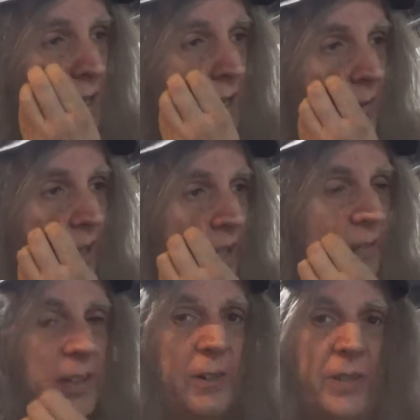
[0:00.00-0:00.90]
right
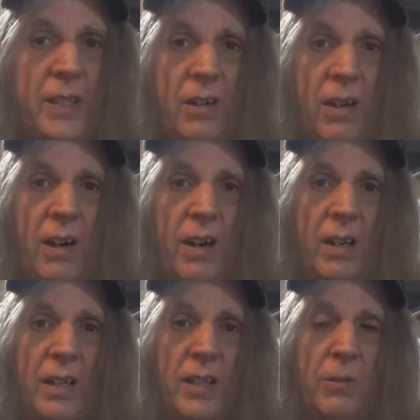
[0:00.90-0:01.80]
after
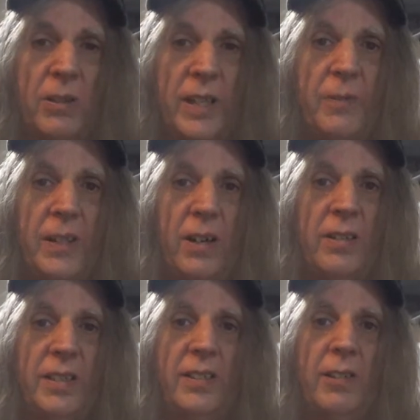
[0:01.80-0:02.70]
FDR. In other words,
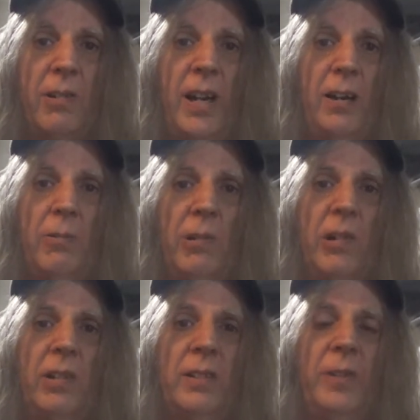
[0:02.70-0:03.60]
FDR set the
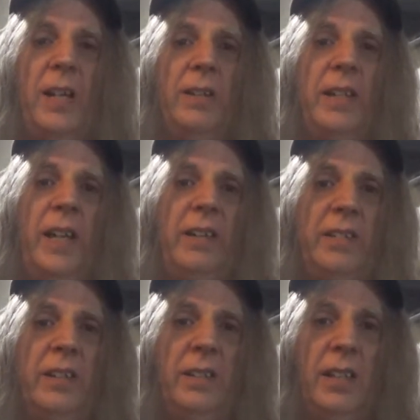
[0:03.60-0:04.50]
groundwork, the
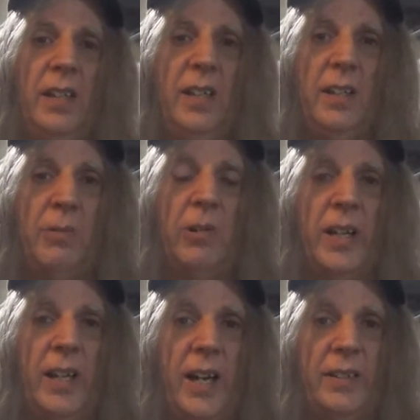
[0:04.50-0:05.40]
foundation for
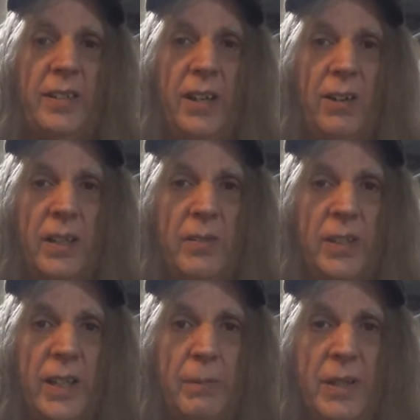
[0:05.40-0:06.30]
that high standard of
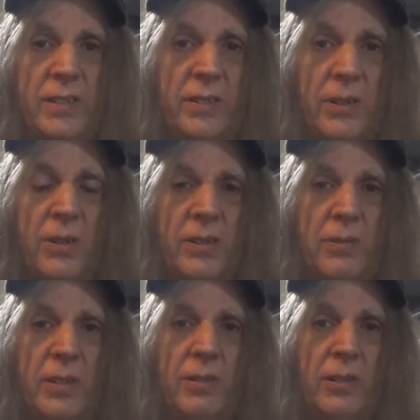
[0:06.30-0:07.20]
living, that big surge
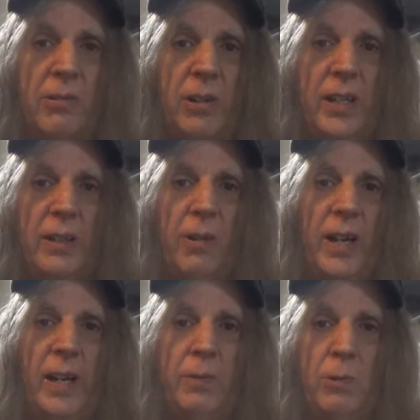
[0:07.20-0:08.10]
that was created
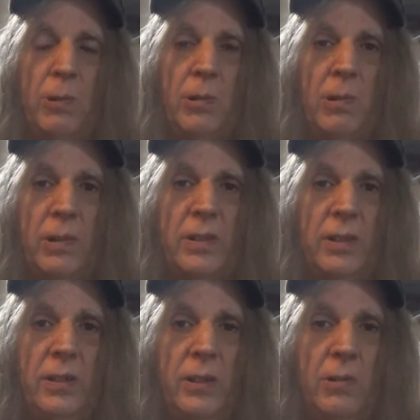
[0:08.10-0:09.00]
right after World War
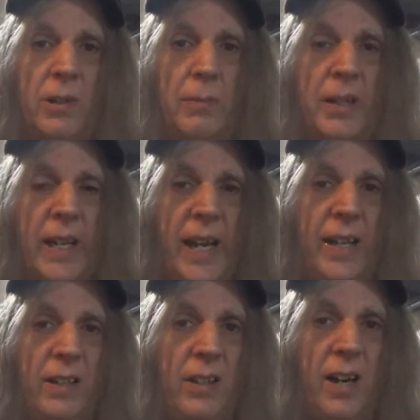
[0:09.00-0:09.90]
II, where everybody
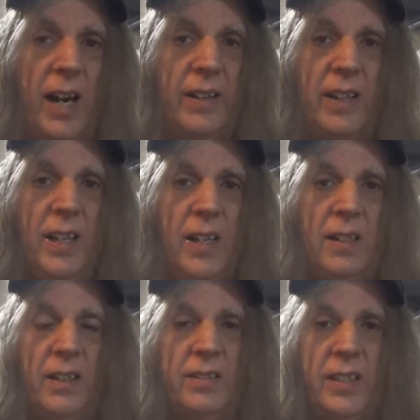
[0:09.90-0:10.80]
had a lot.
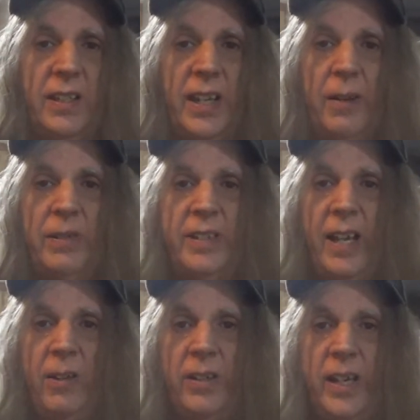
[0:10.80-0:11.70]
Like I say, the average
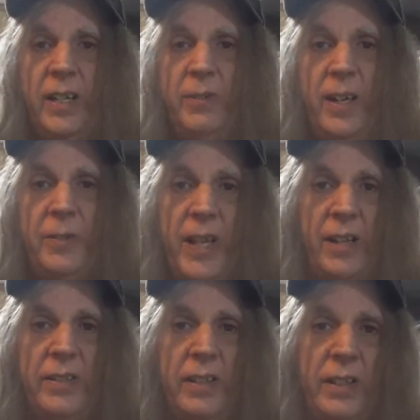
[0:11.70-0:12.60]
salary
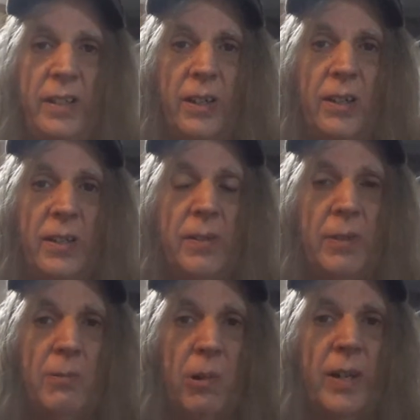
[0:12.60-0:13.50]
$95,000 a year, and
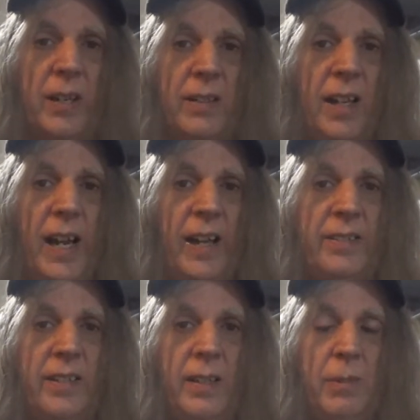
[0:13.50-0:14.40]
the working
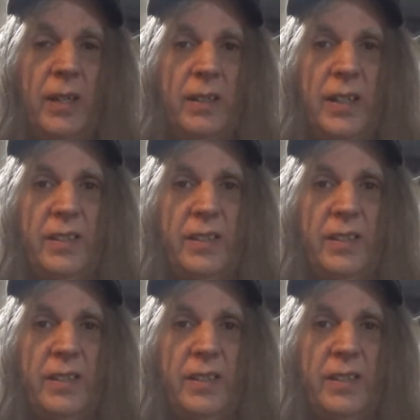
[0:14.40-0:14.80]
class in